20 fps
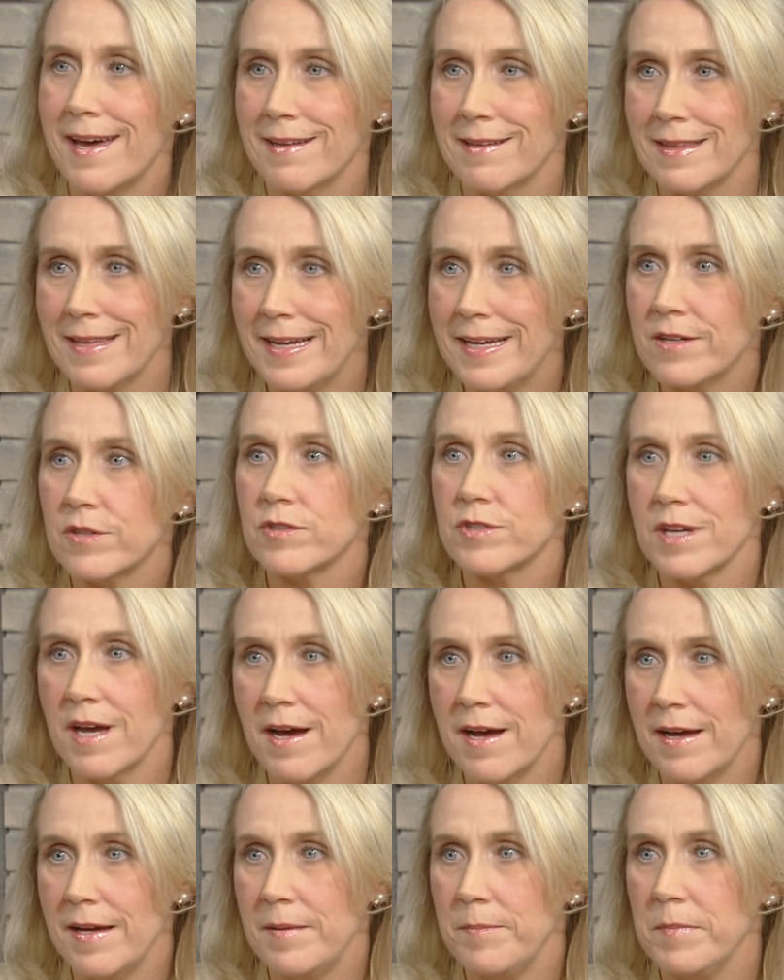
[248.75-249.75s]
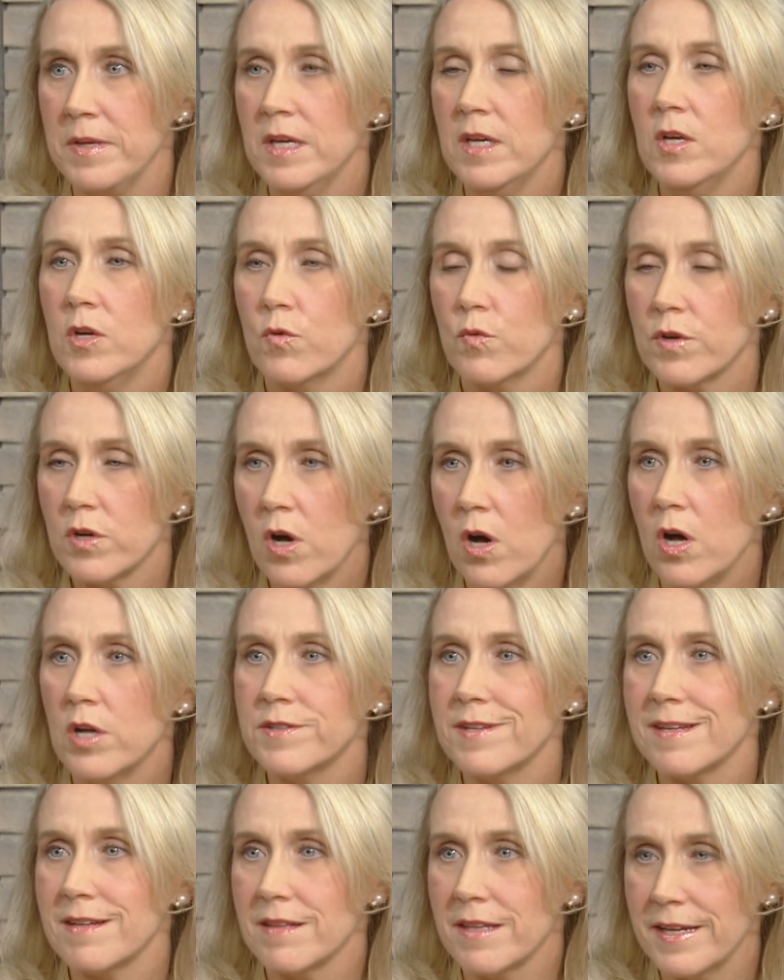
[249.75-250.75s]
at a later time.
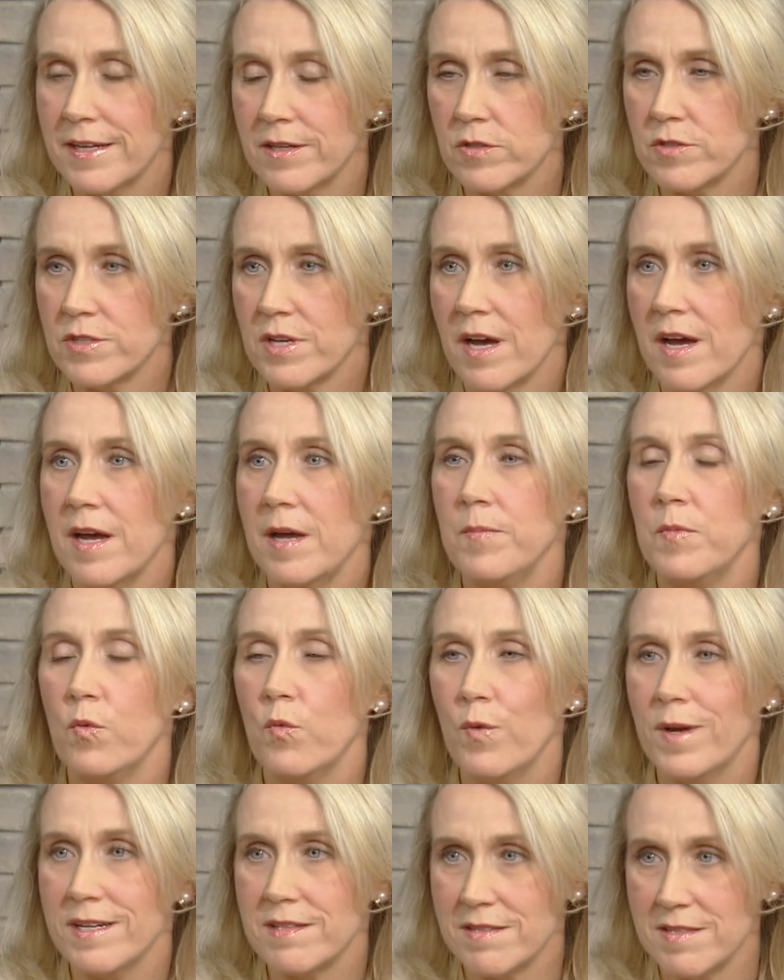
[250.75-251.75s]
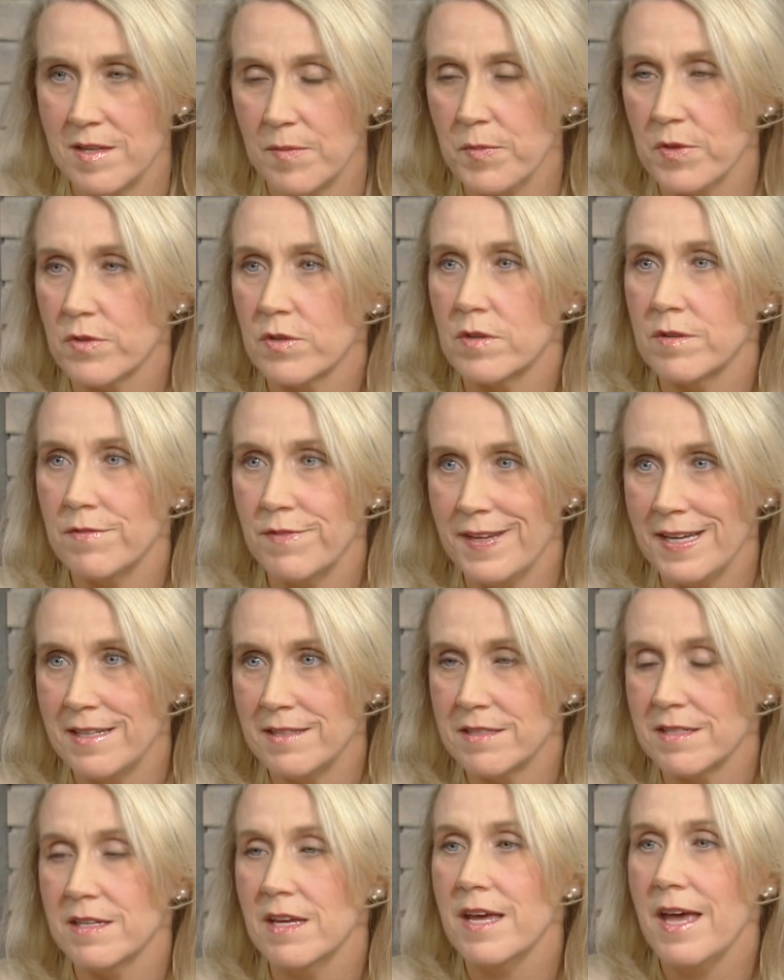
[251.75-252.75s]
Recalled at a later time when a similar
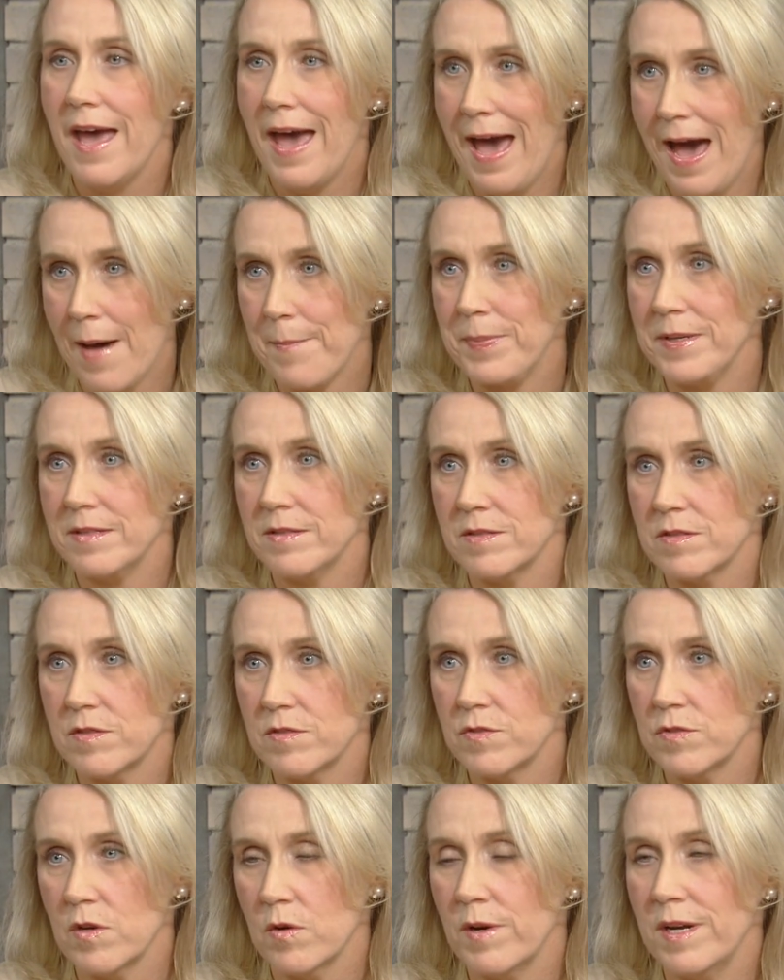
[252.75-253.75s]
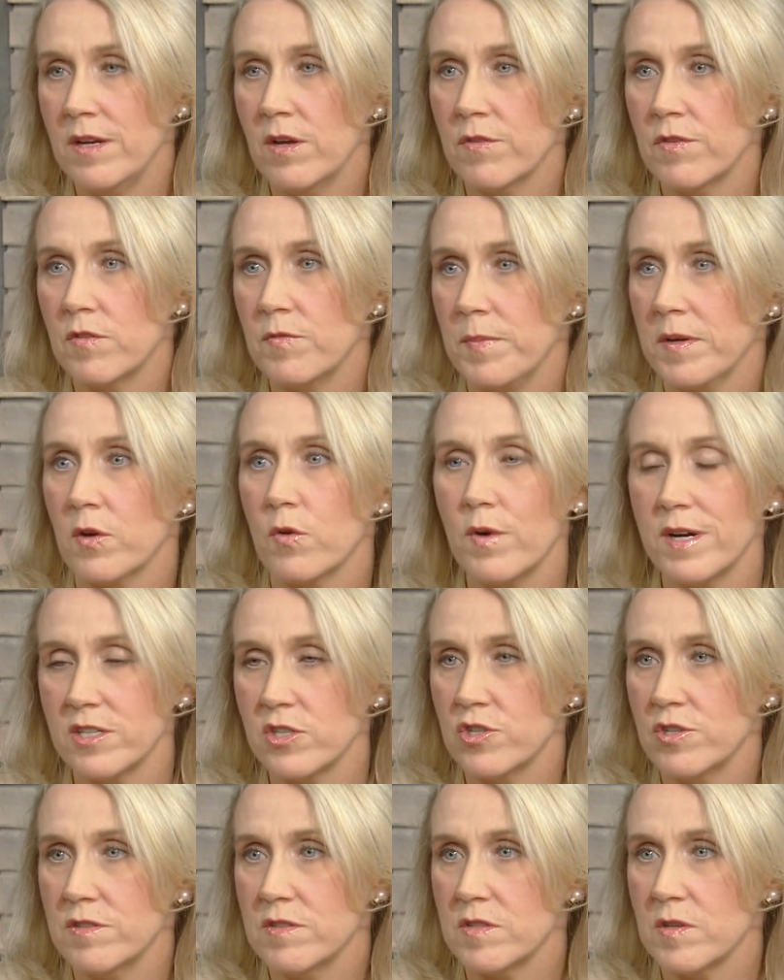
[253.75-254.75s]
event happens. So I know there have been
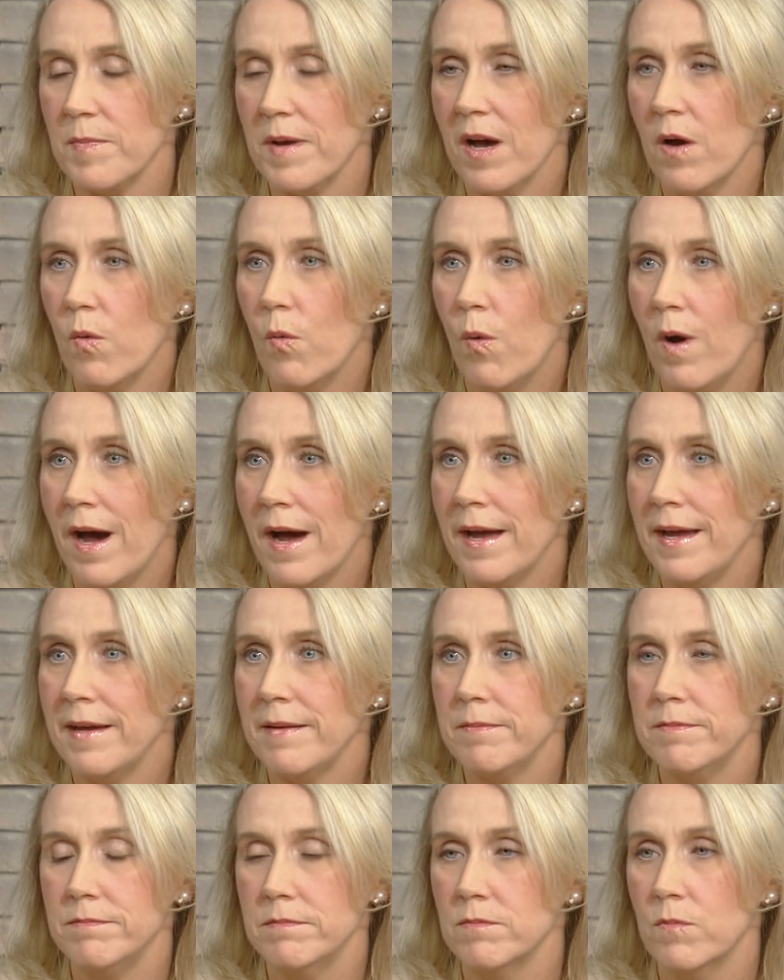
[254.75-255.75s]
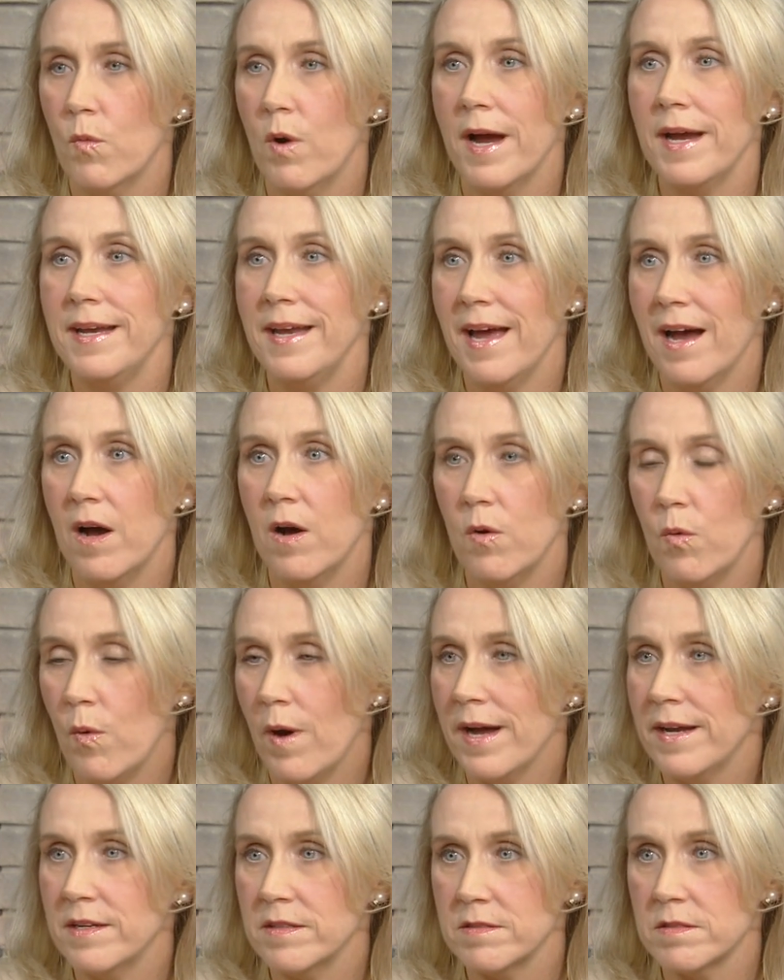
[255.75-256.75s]
questions about why now?
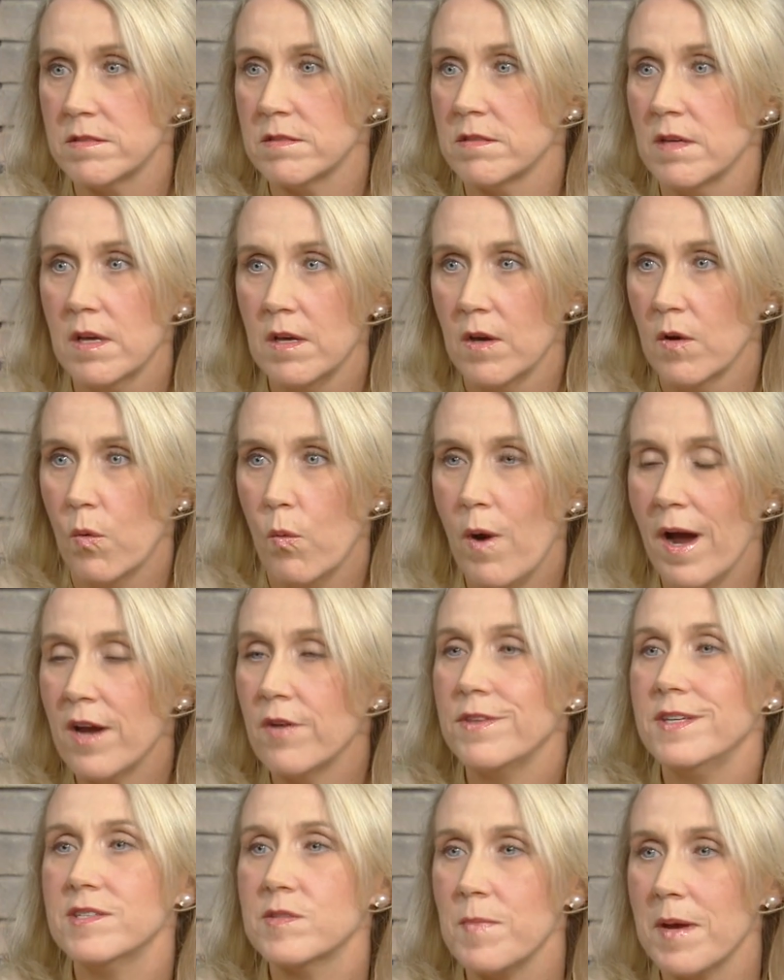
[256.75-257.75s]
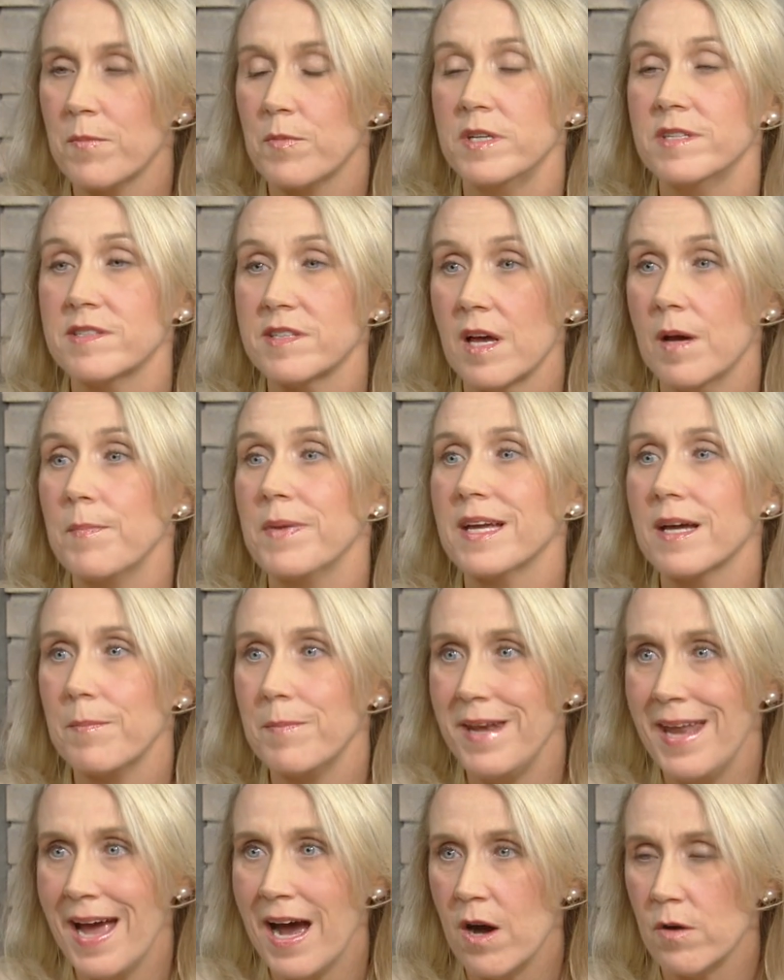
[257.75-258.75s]
Why are these memories coming
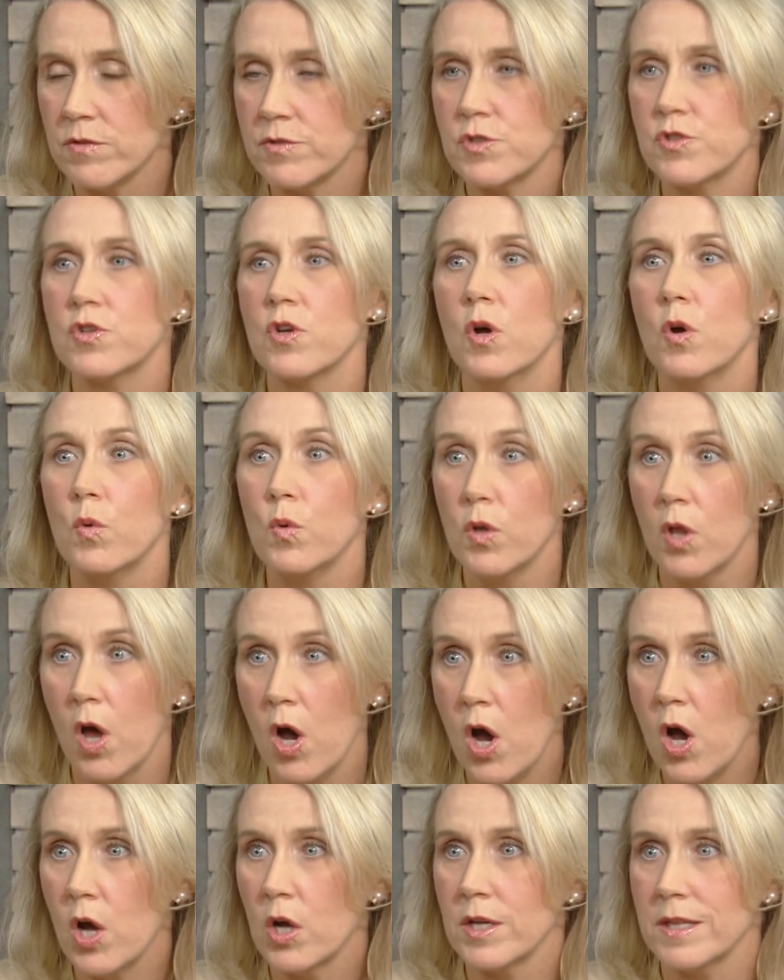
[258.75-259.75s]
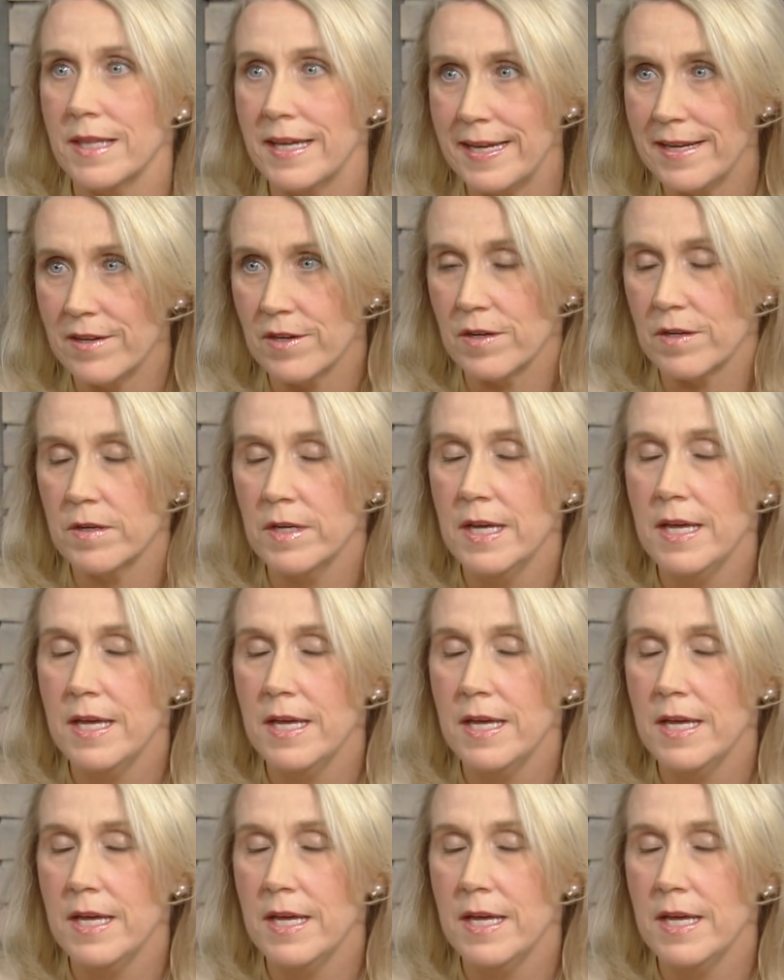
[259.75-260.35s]
up now, so long later?